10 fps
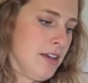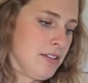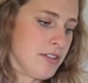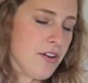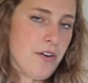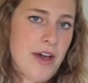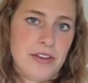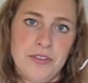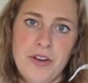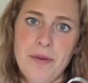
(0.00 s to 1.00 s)
So I
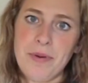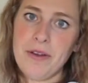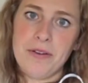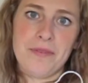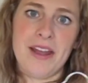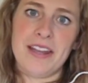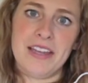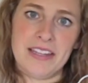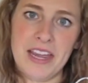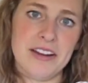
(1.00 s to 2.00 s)
grew up riding
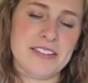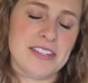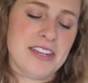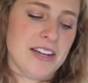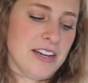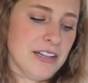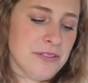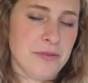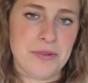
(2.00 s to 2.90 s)
in Carrots gear,